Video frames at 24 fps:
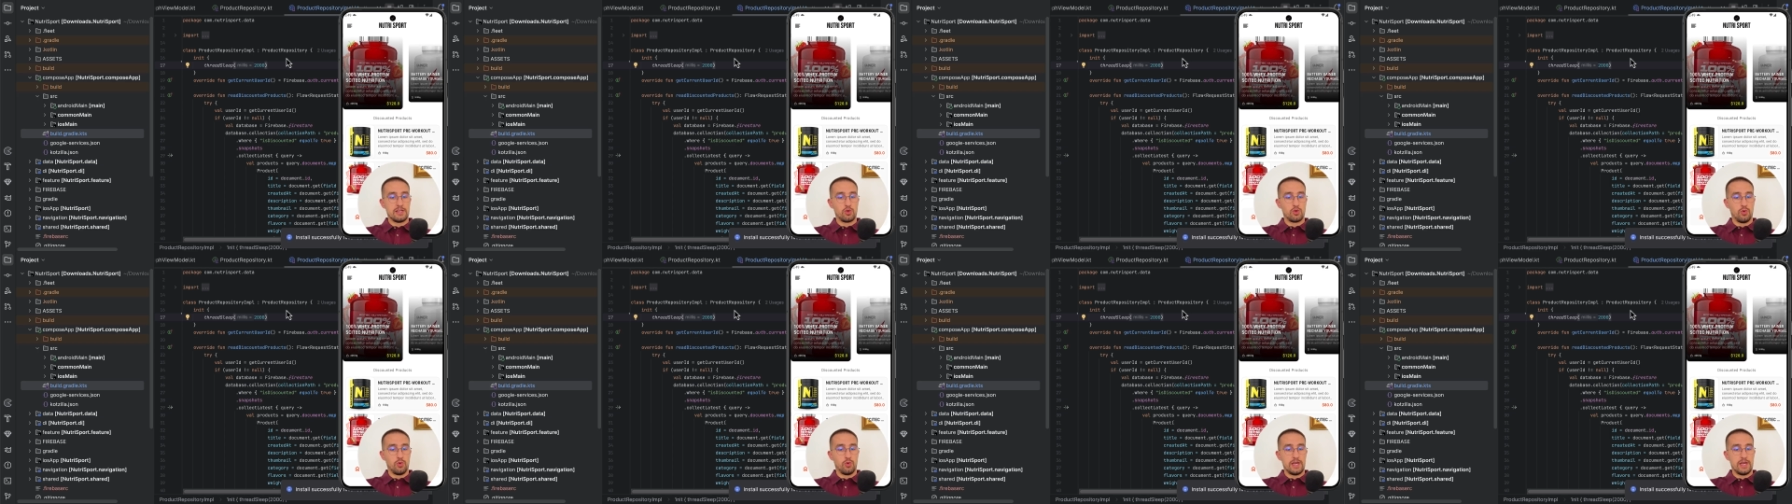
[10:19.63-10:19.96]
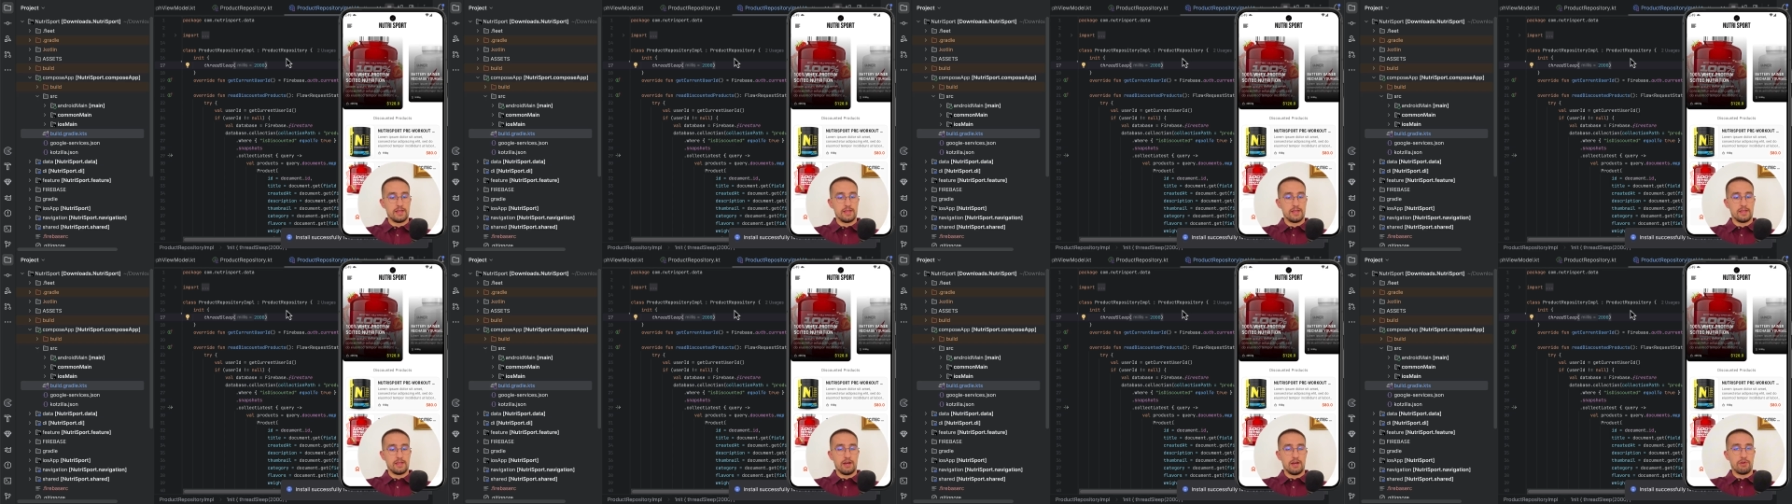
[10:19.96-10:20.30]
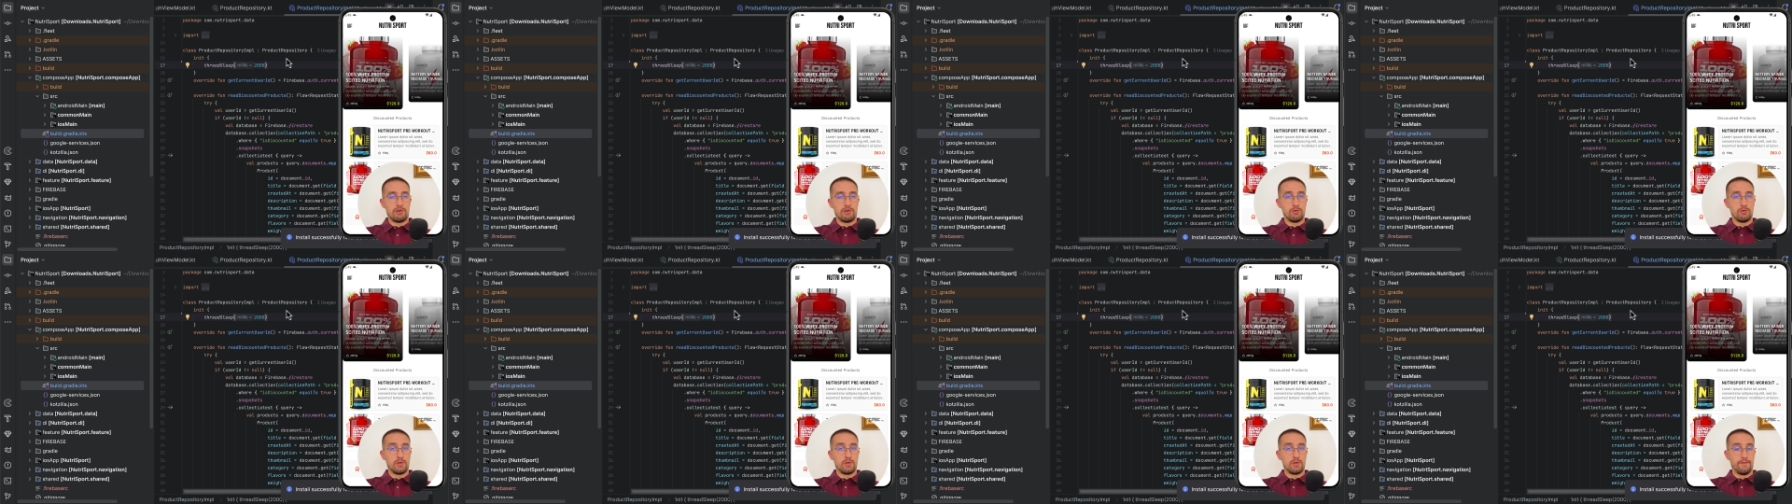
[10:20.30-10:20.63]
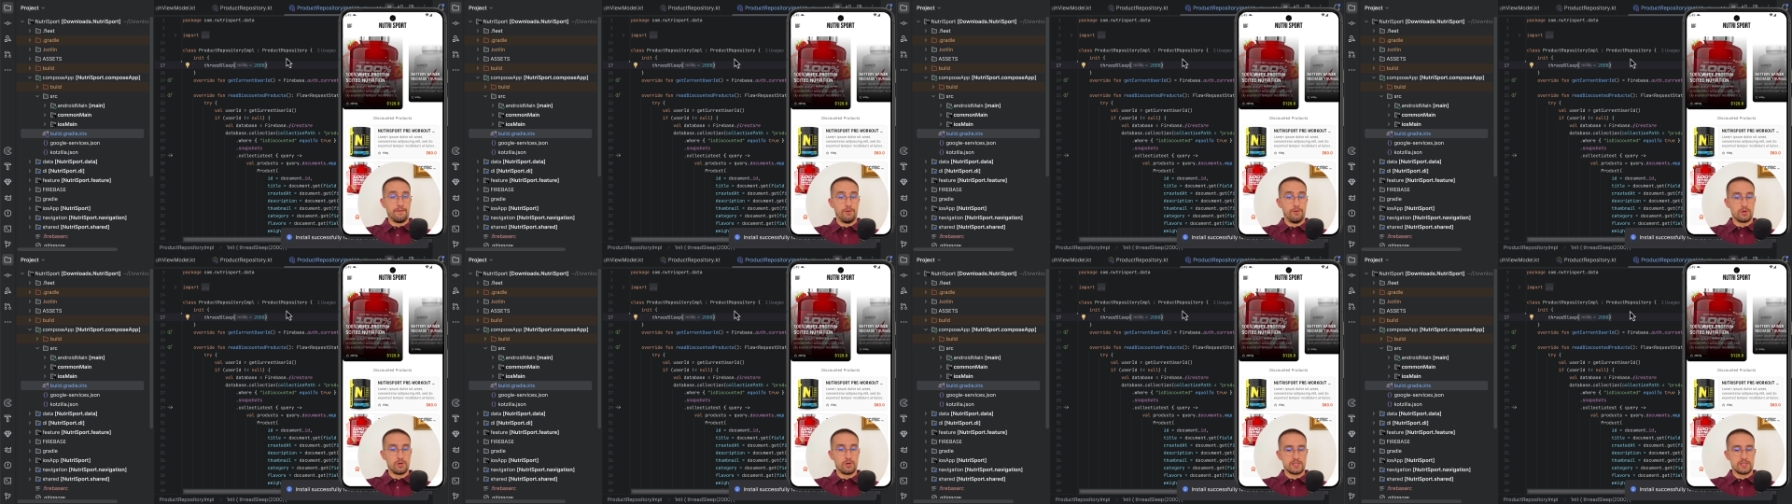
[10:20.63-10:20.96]
to wait around
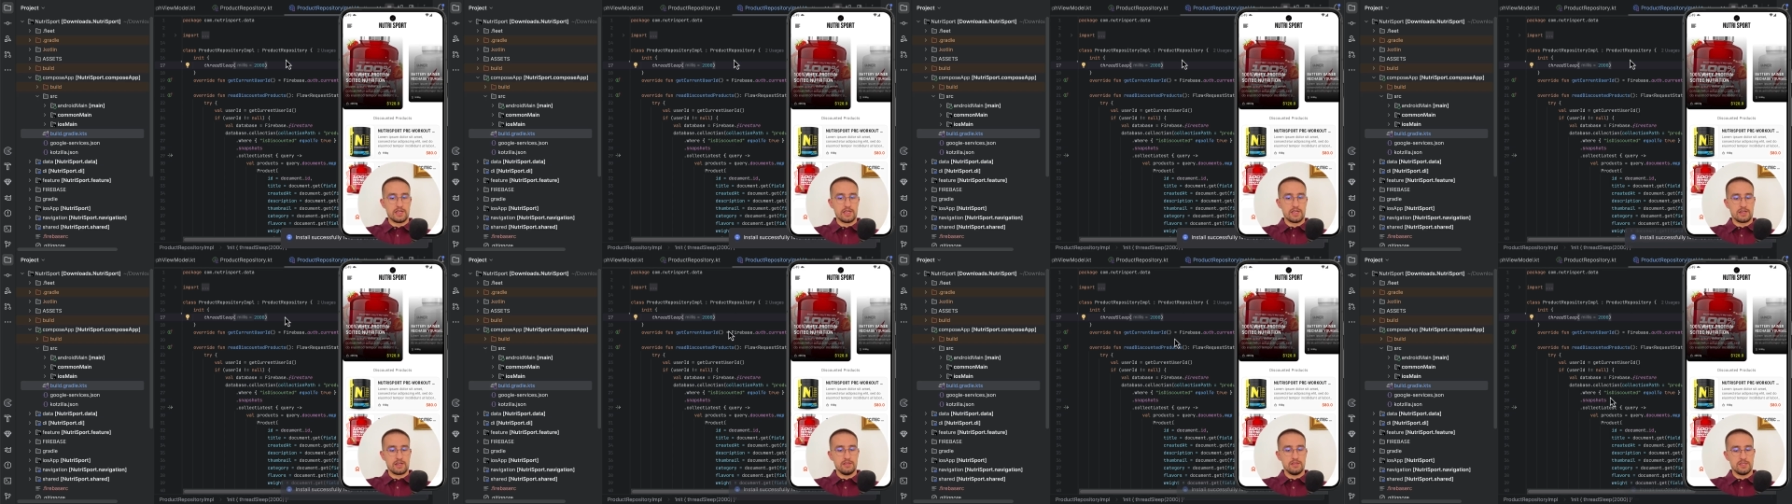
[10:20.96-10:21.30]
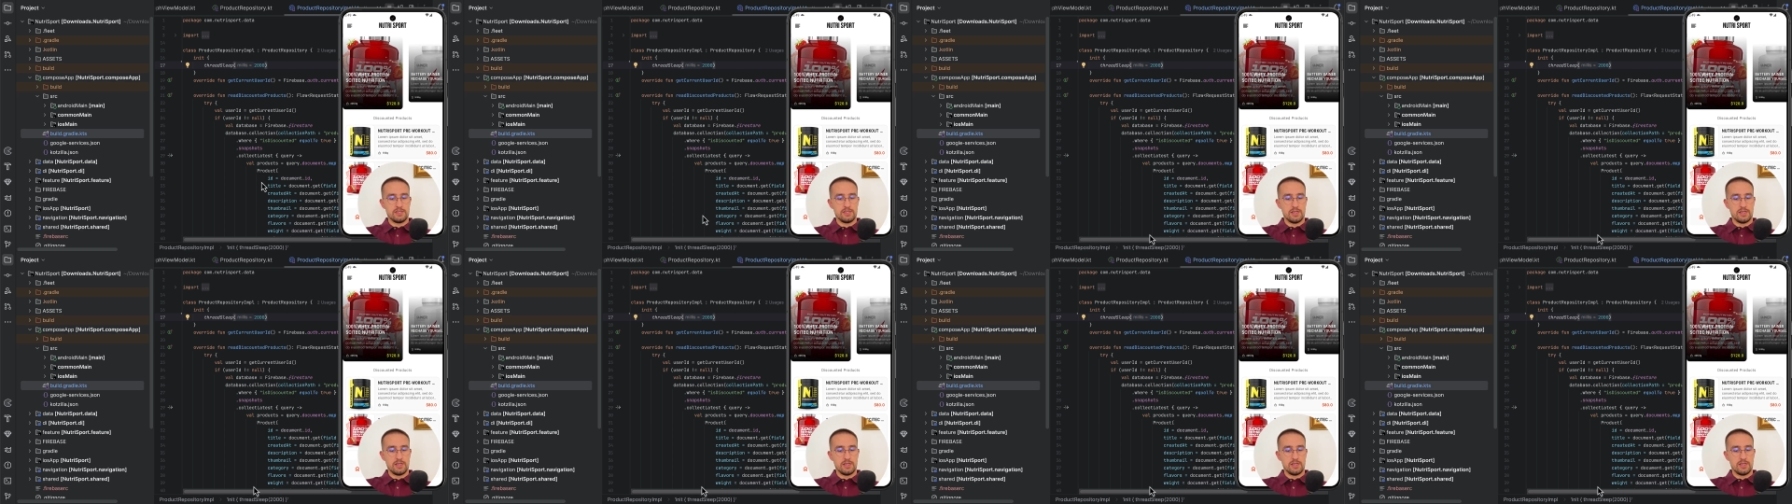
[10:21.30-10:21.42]
4 seconds.